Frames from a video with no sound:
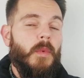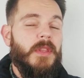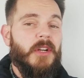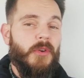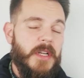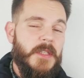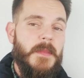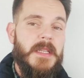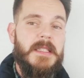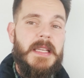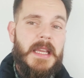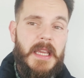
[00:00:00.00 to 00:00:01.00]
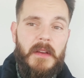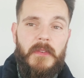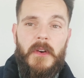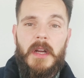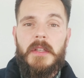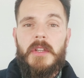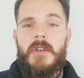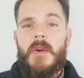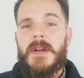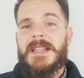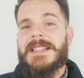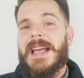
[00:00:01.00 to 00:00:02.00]
With a Christmas sinking fund, you
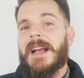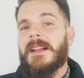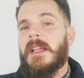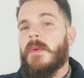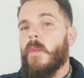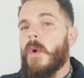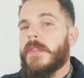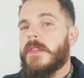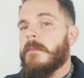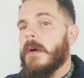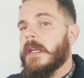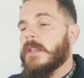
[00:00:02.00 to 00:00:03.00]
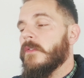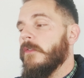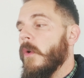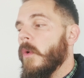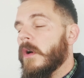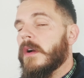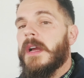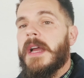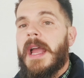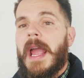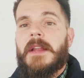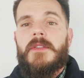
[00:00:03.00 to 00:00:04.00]
know exactly what the money's for
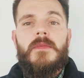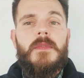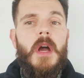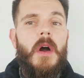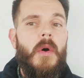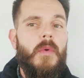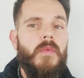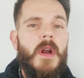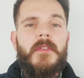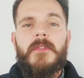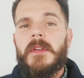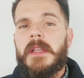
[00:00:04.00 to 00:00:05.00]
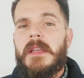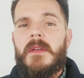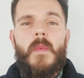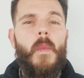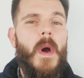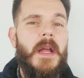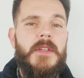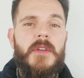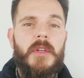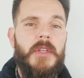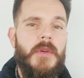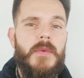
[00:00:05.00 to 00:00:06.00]
and you know roughly when
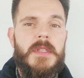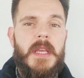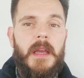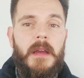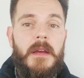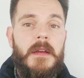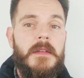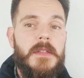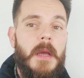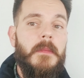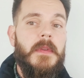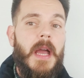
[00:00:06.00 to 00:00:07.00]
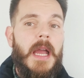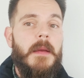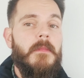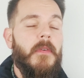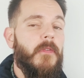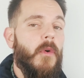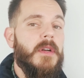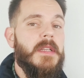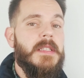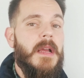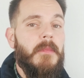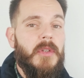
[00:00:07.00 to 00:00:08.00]
you'll use it, sometime before
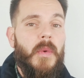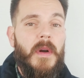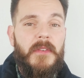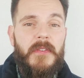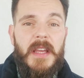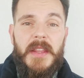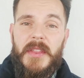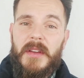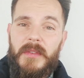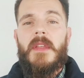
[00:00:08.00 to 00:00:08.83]
December 25th.